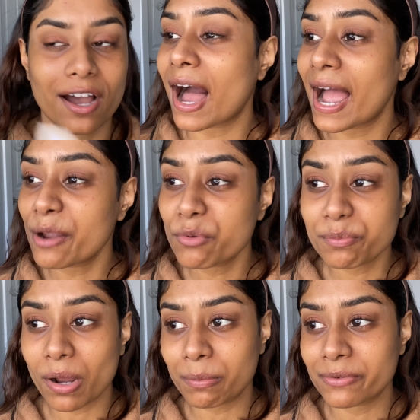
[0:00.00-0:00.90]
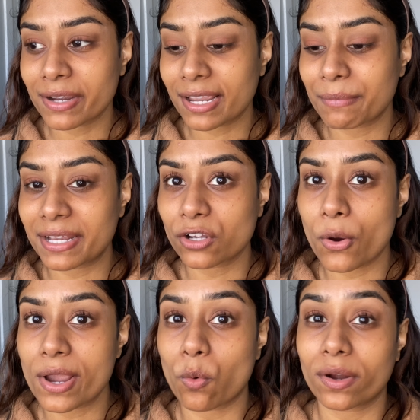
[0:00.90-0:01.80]
I would probably recommend
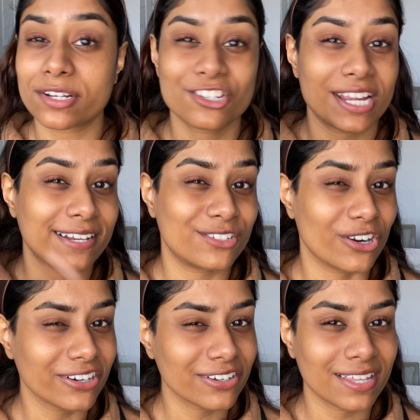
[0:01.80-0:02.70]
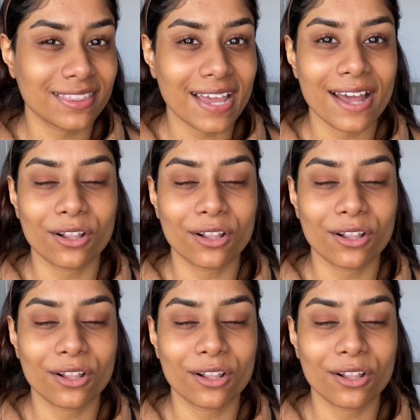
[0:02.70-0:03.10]
going one shade darker than that.